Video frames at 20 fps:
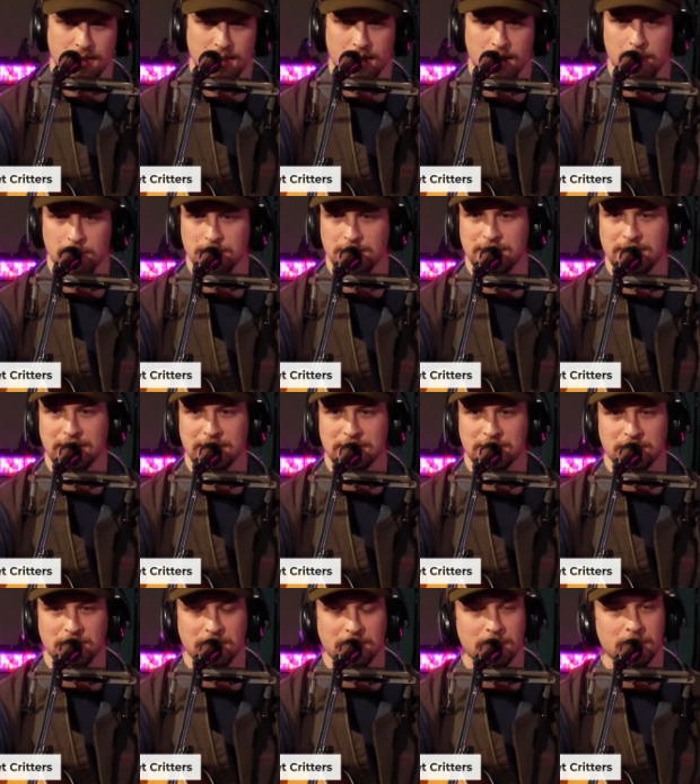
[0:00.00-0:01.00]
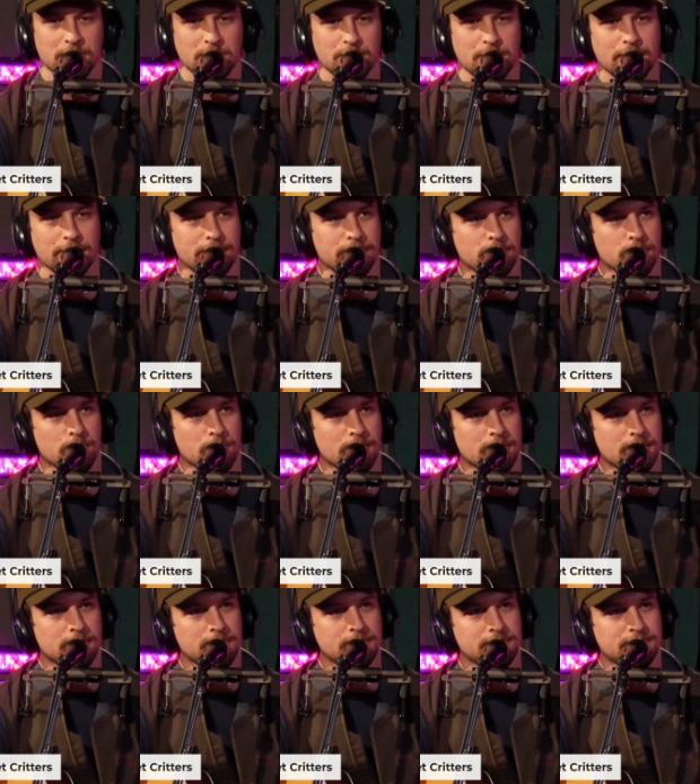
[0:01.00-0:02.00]
I'm going to sing a song I wrote about
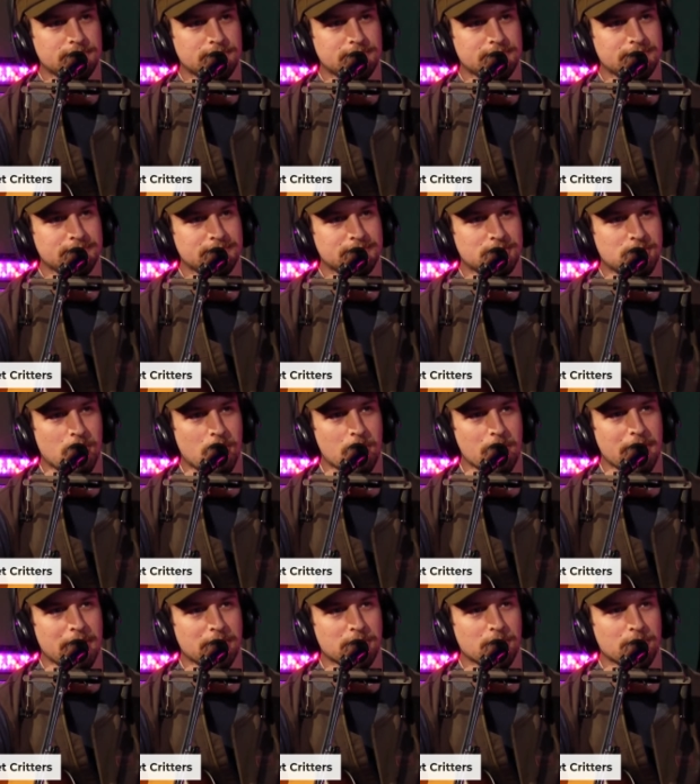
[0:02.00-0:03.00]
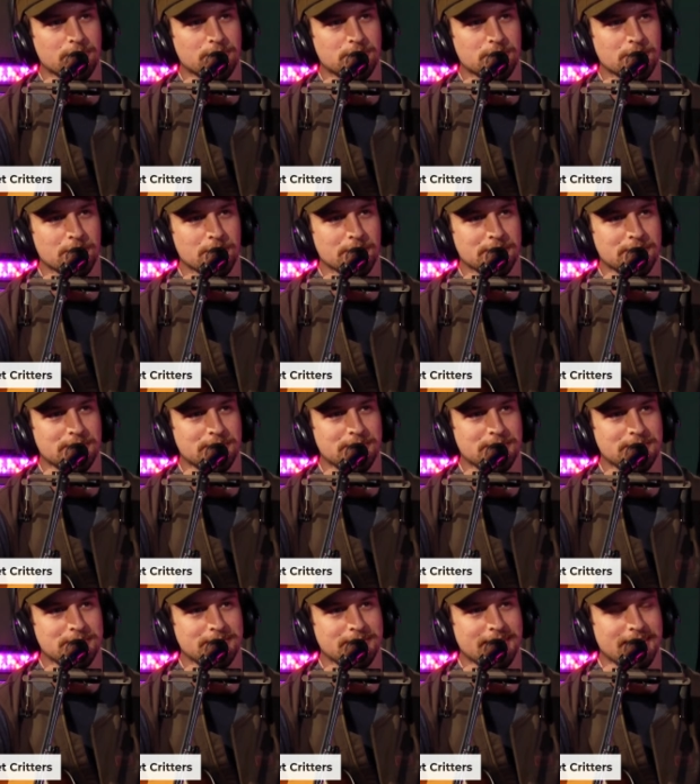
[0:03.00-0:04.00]
Florida. It's called Mangrove Shores.
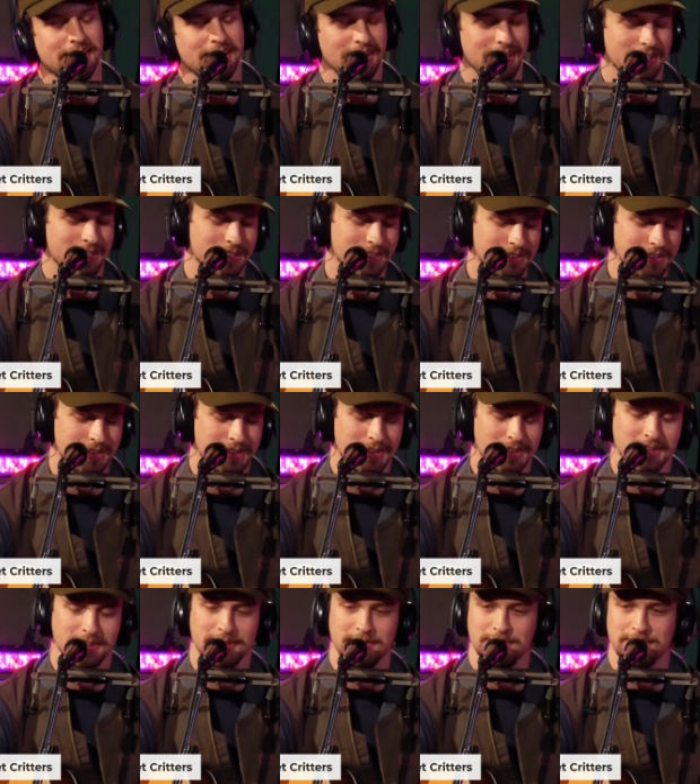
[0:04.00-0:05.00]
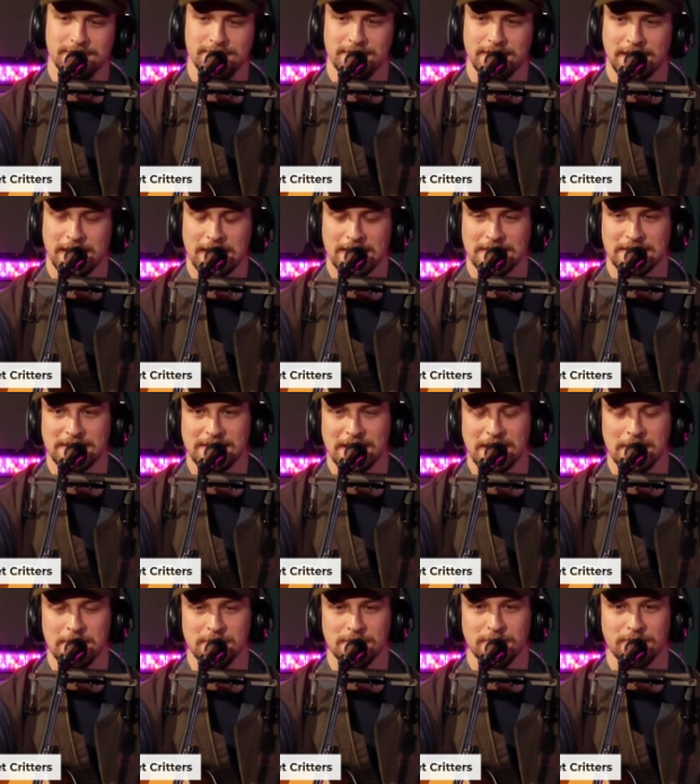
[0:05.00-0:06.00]
And it kind of
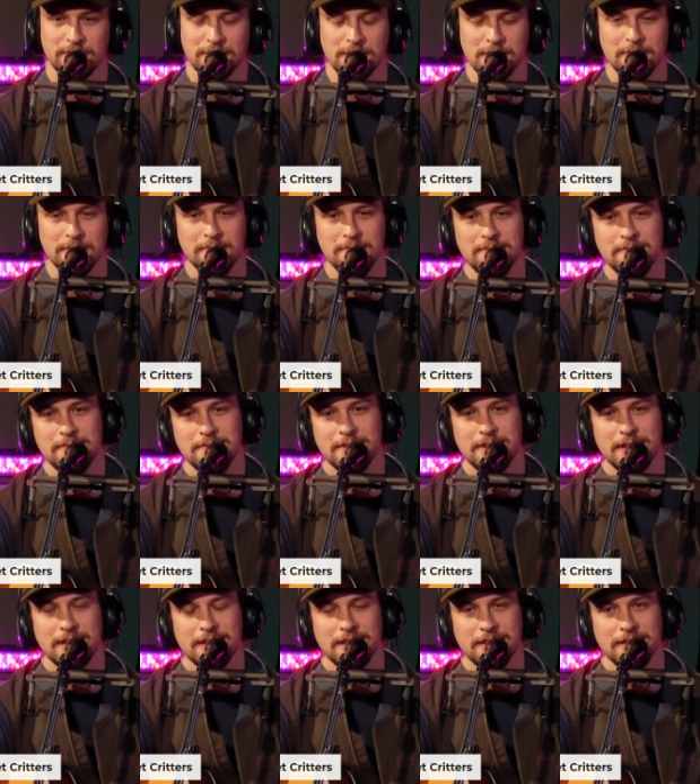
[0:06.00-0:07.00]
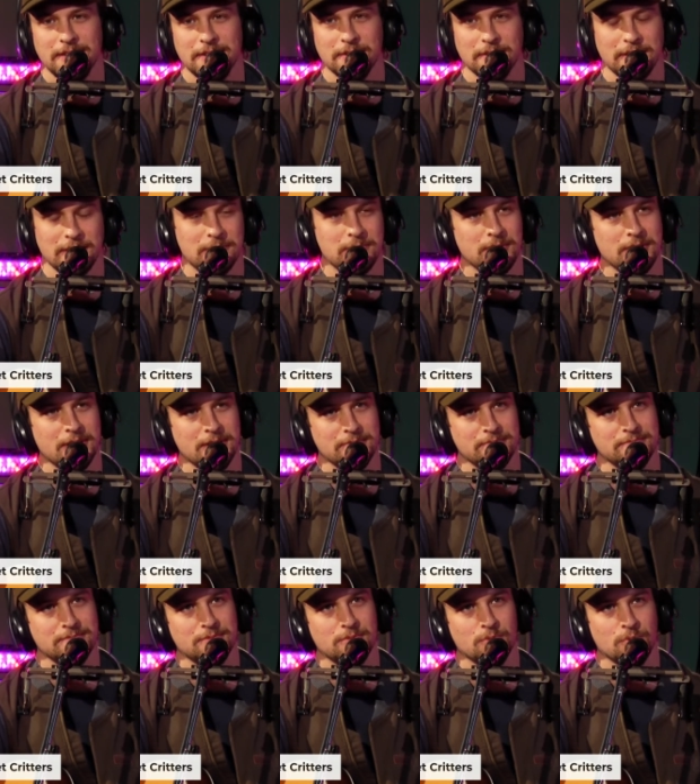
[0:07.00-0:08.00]
stems from... You know, like when I
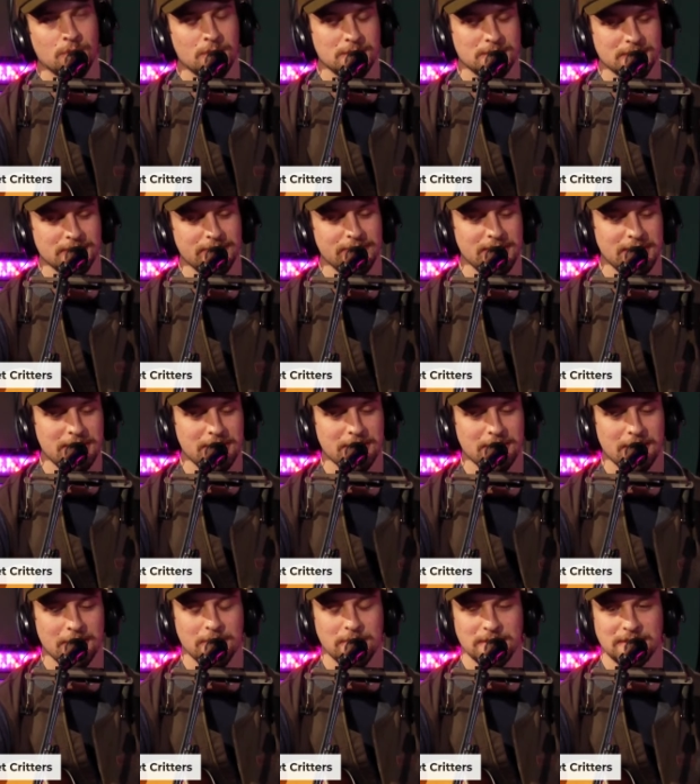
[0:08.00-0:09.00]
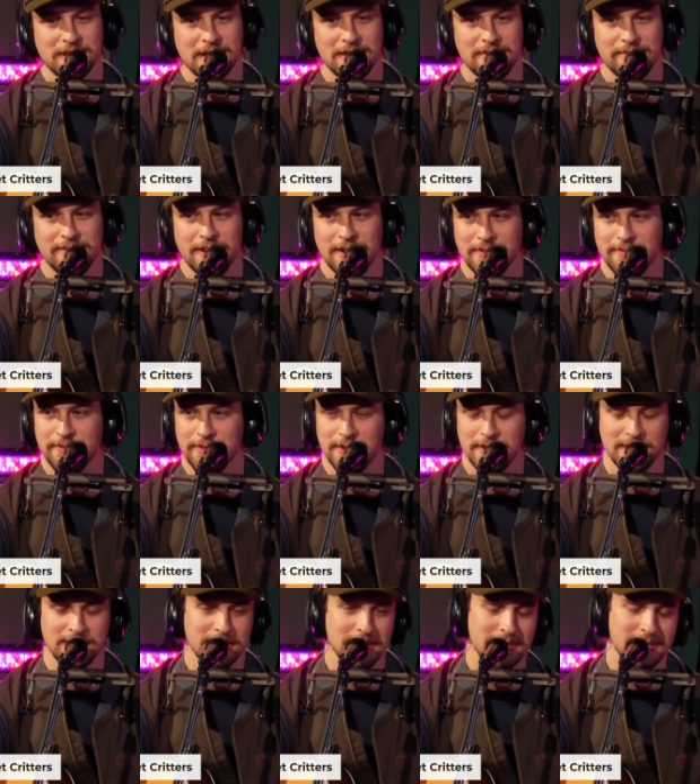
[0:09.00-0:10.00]
was living here, I always kind of found it
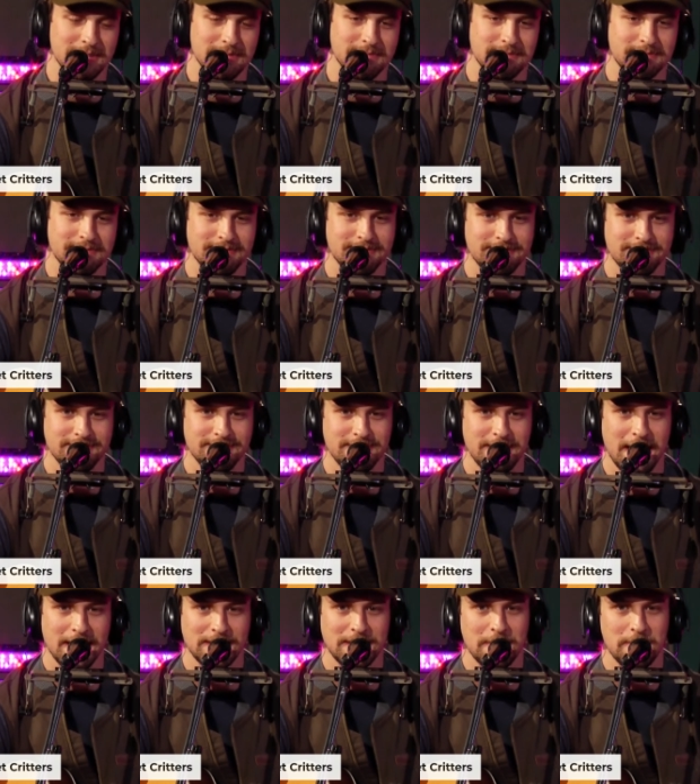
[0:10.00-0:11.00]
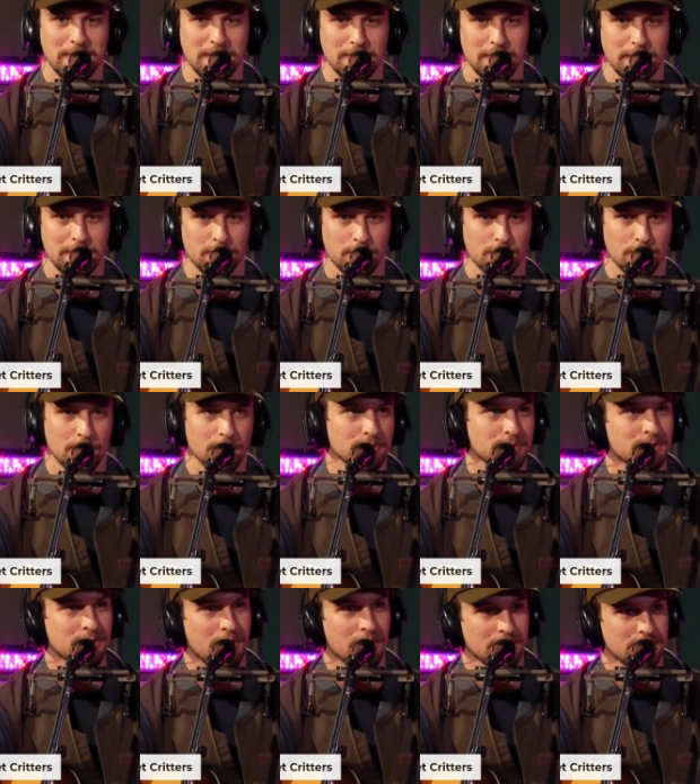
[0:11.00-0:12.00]
funny that not that many people wrote
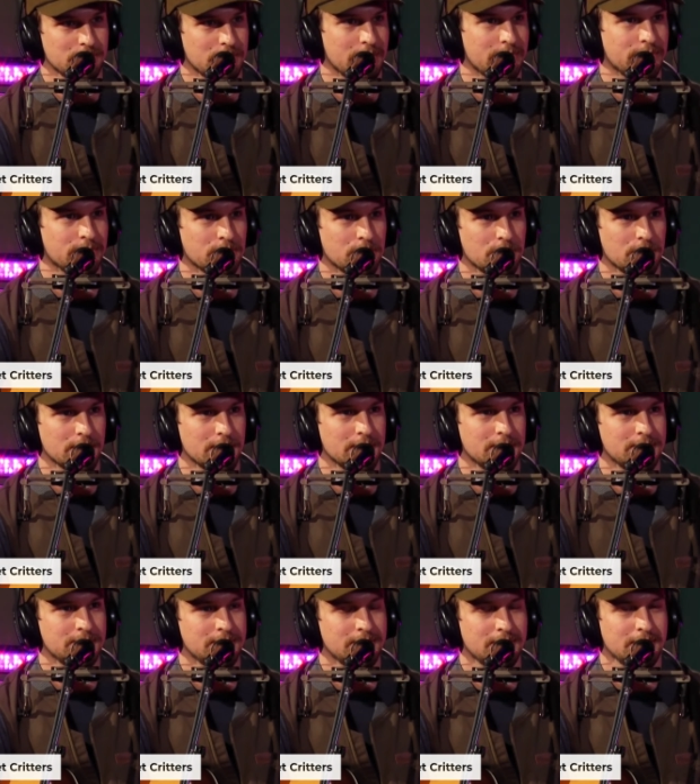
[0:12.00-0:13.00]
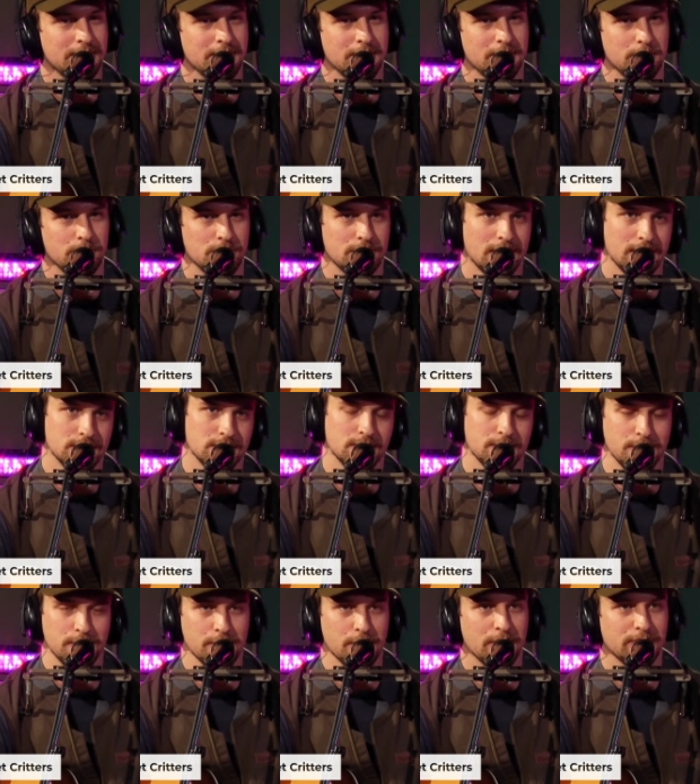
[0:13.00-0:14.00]
songs about Florida besides
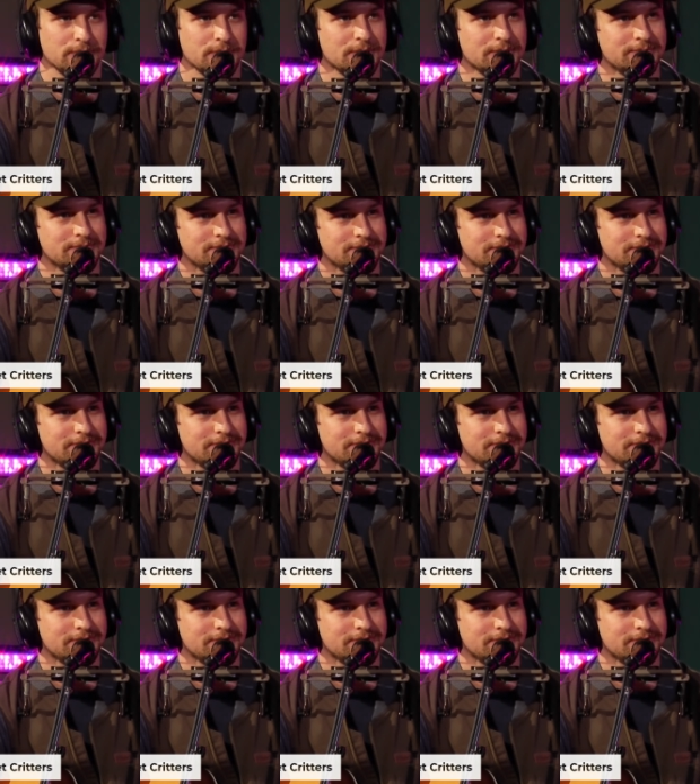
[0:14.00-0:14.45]
Jimmy Buffett.